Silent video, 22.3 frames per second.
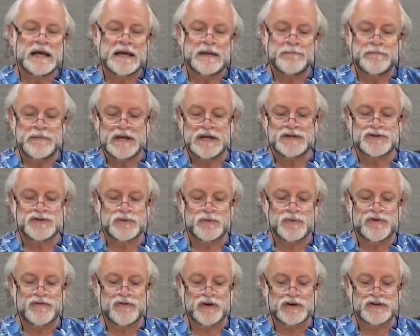It means
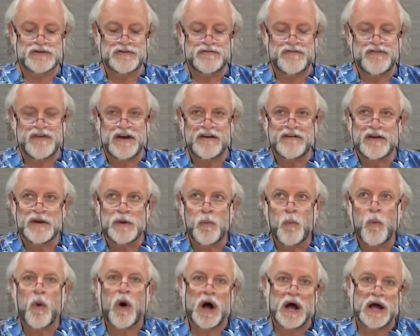that we've got a very
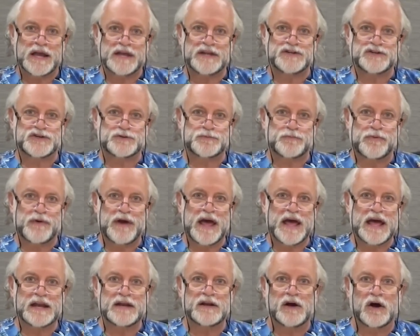wide
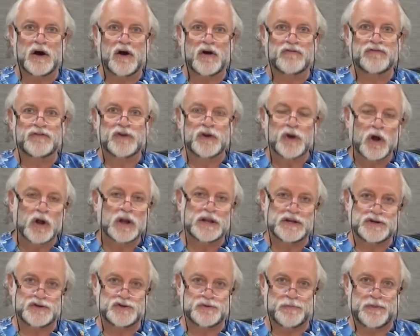spread of
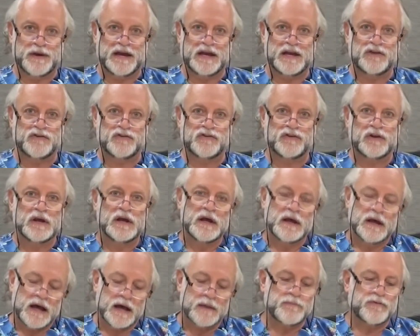knowledge base.
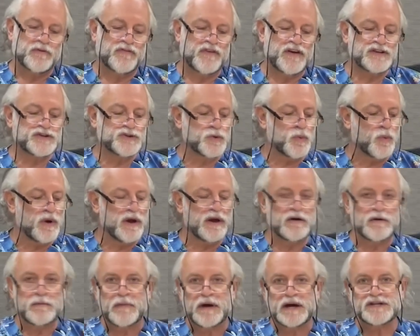And Professor
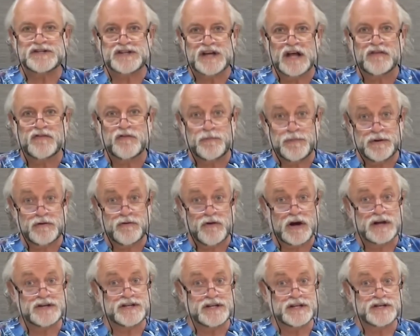Weir and myself have been
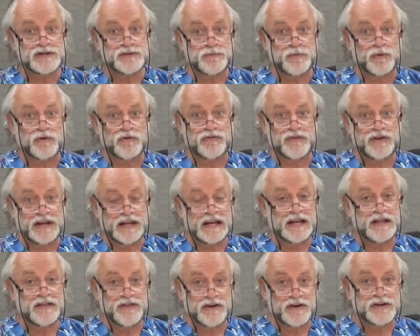writing this book for
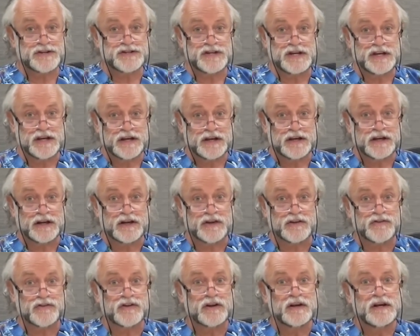nearly 30
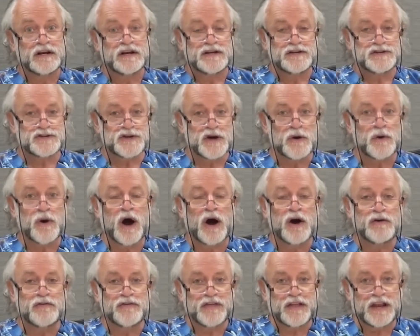years. So
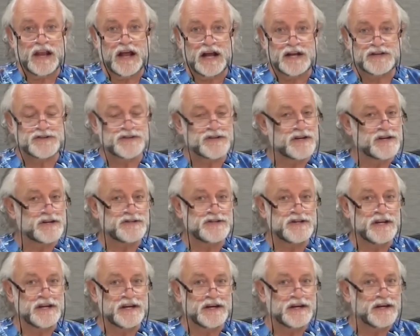over the last
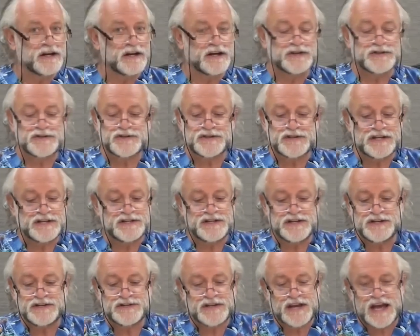30 years,
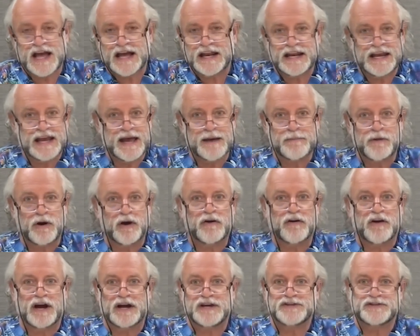CT scanning,
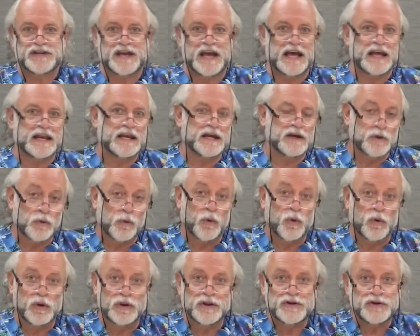MRI scanning, and
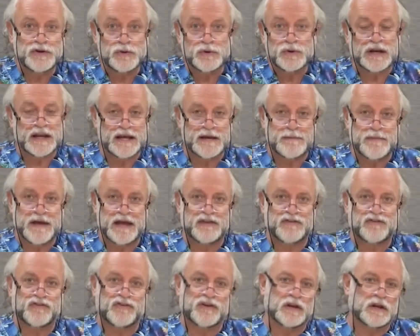all the nuclear
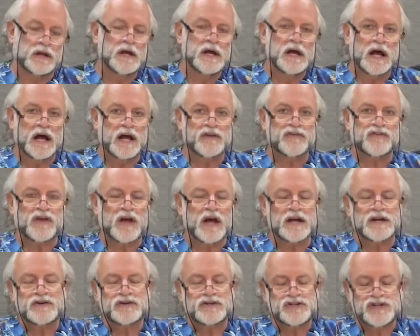medicine
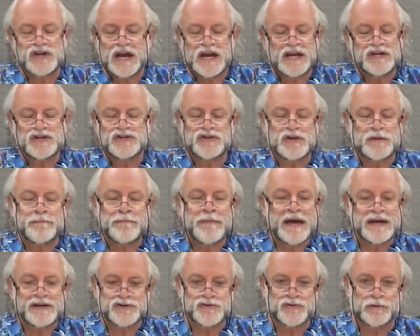has changed
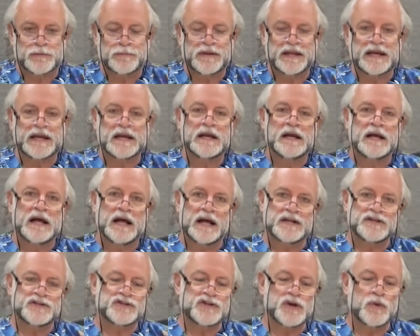immeasurably,
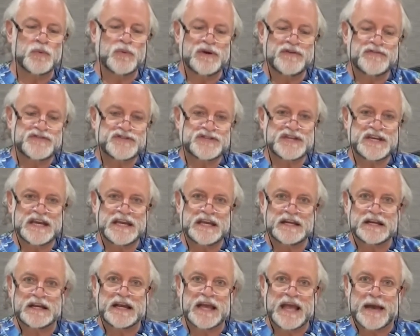and so we've
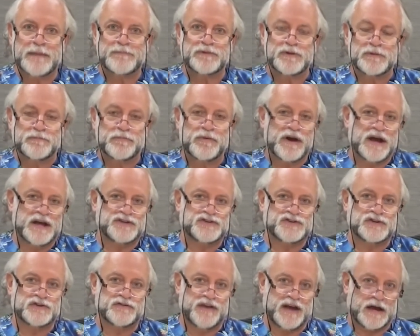seen and kept
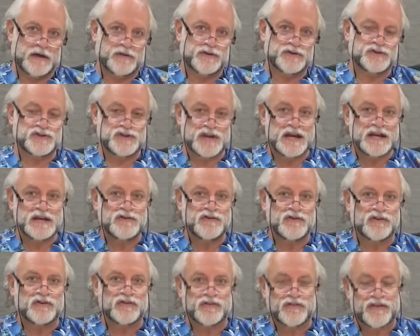abreast of how the
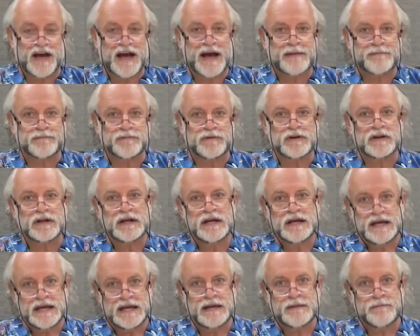changes have happened
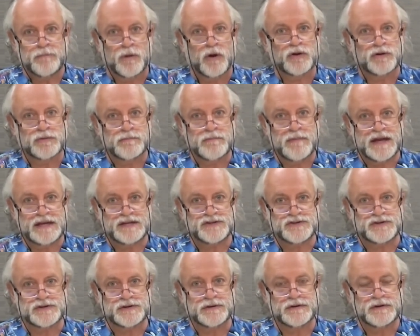in modern
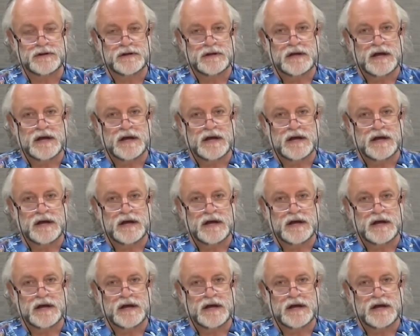medicine.